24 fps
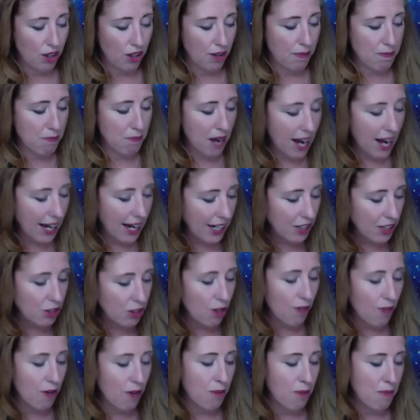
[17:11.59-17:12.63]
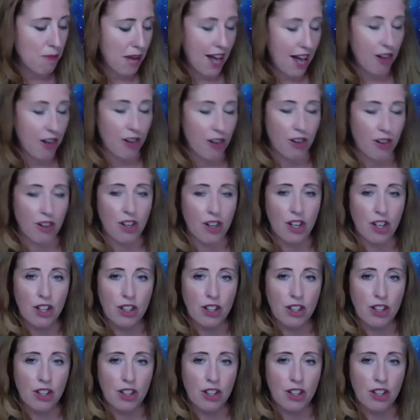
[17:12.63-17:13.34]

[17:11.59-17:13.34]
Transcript: of mind over matter,